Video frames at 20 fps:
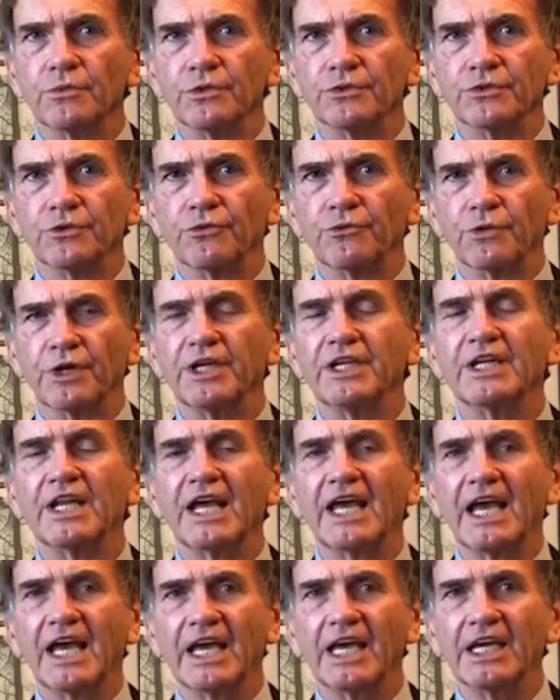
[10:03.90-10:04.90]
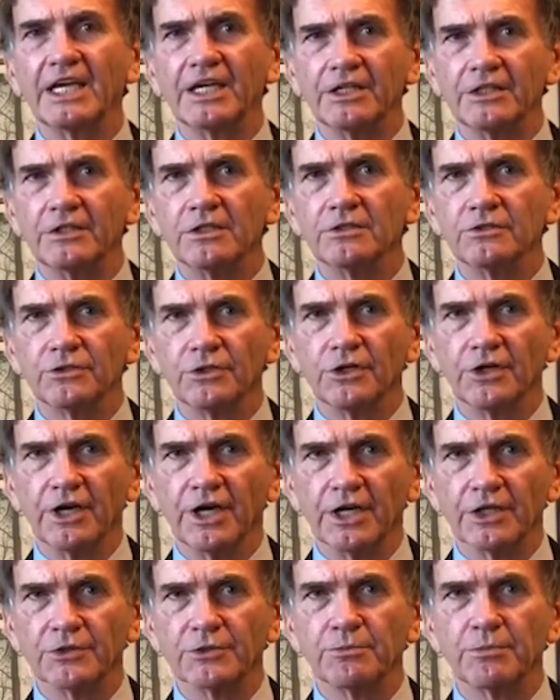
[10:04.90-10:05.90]
was a great aid to
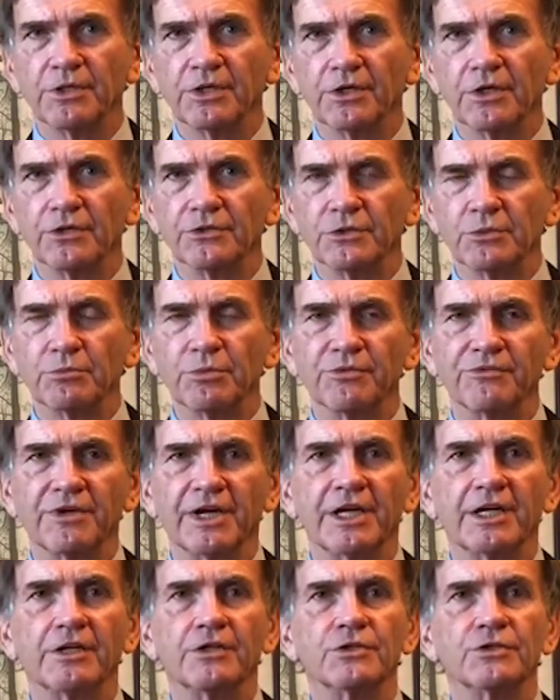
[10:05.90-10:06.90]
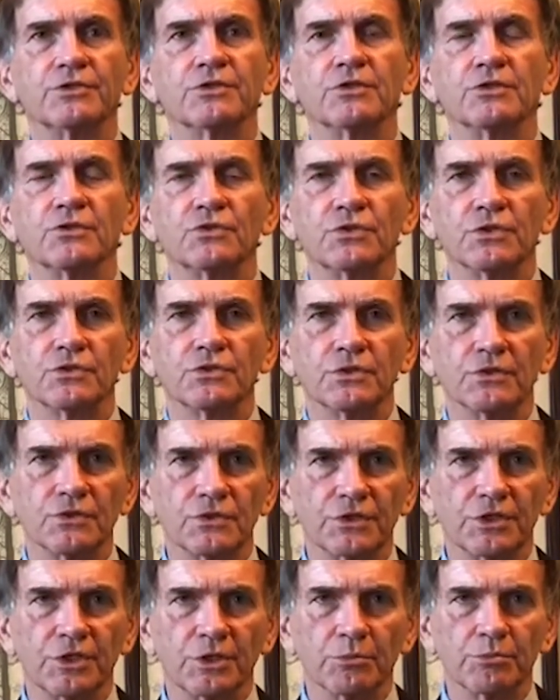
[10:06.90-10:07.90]
us because it provided us
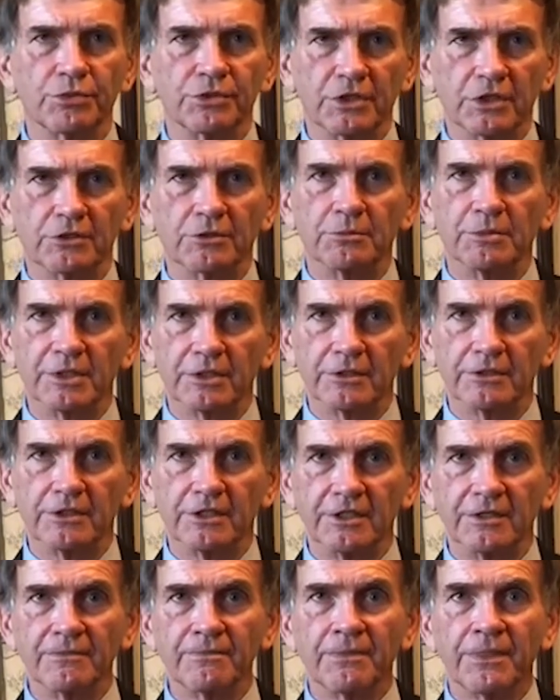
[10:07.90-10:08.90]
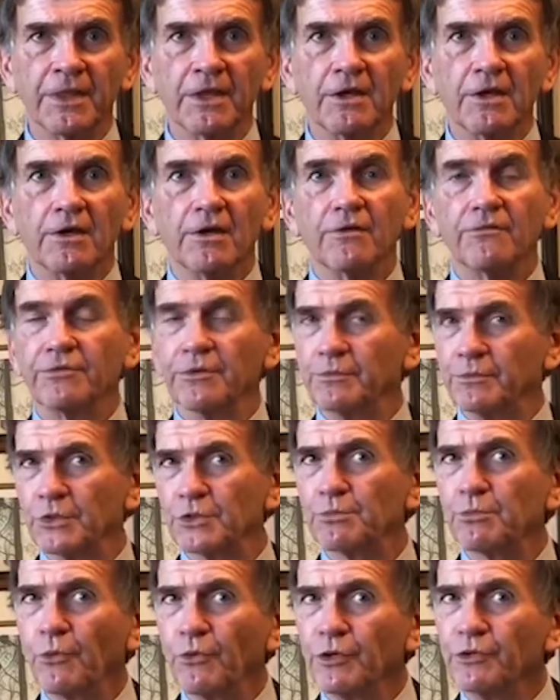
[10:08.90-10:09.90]
consistency and predictability from this
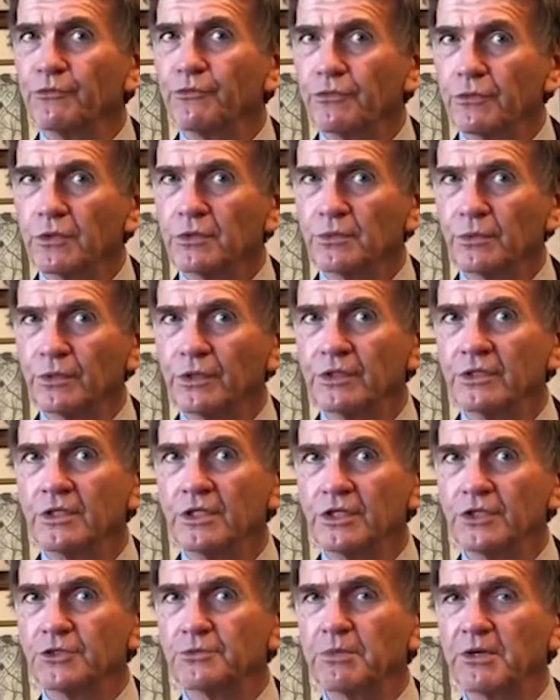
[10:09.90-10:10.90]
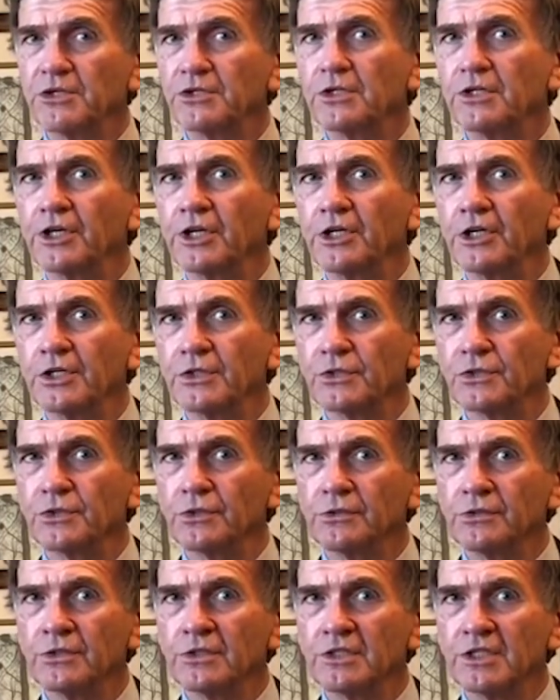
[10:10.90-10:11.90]
point forward, especially in
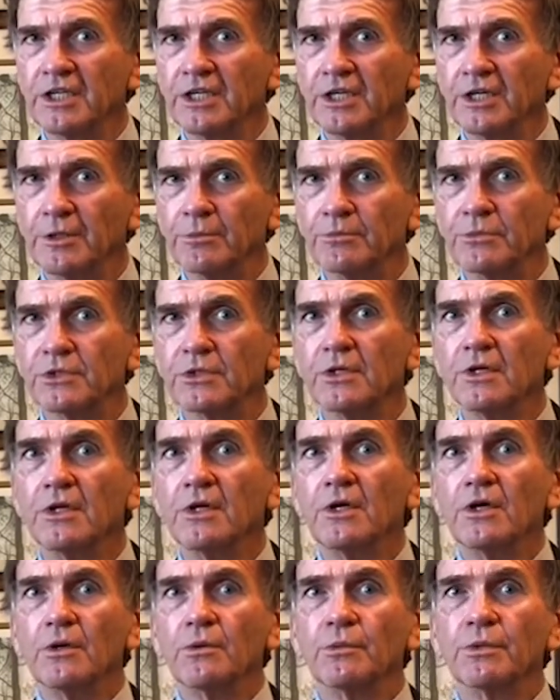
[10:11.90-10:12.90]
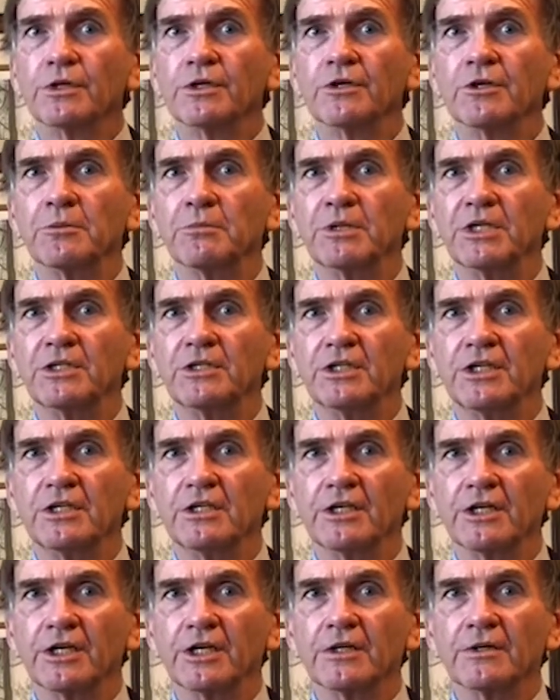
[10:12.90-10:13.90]
uncertain times, we're going to be
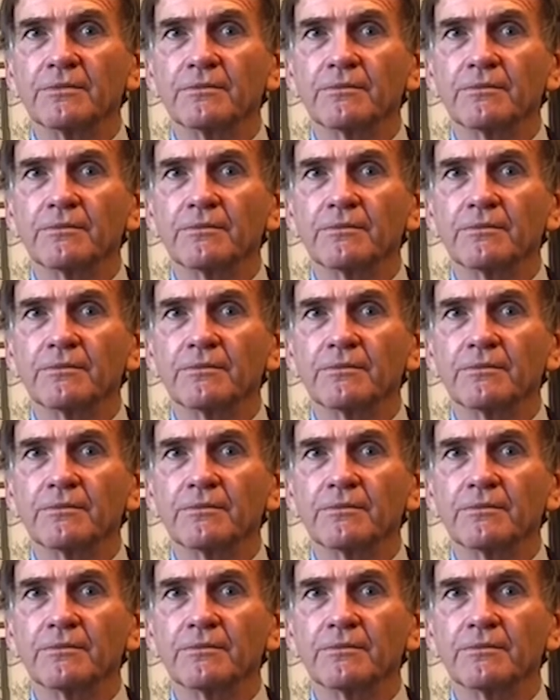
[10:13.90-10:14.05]
dealing